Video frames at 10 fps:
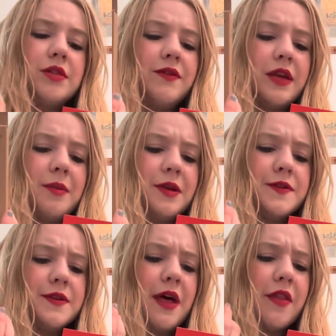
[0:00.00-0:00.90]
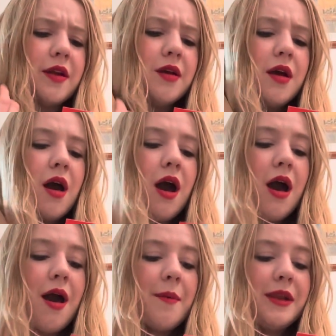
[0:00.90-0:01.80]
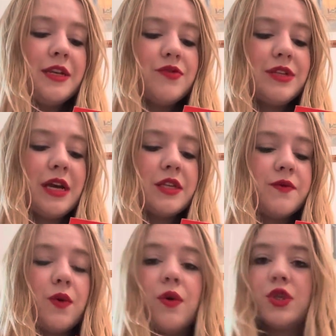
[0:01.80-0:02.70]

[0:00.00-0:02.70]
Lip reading: definitely gonna be using that then. And this retails for